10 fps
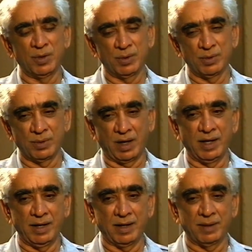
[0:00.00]
No,
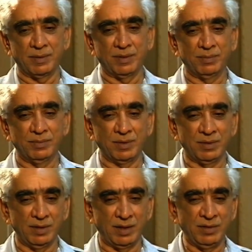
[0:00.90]

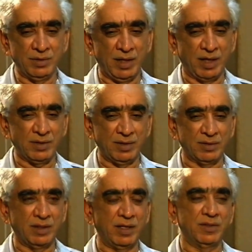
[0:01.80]
in international
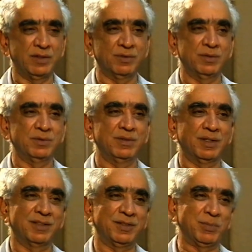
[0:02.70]
relations,
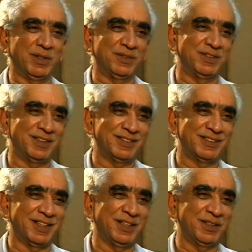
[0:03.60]

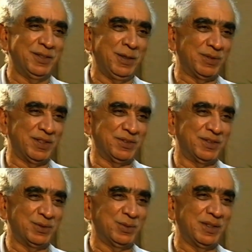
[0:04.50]
acceptances are
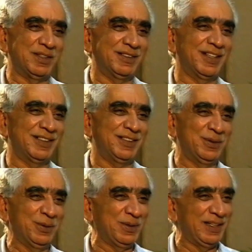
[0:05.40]
acceptances, whether grudging
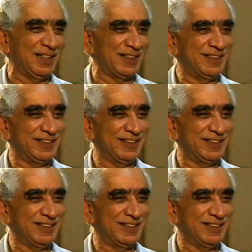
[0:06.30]
or feeling.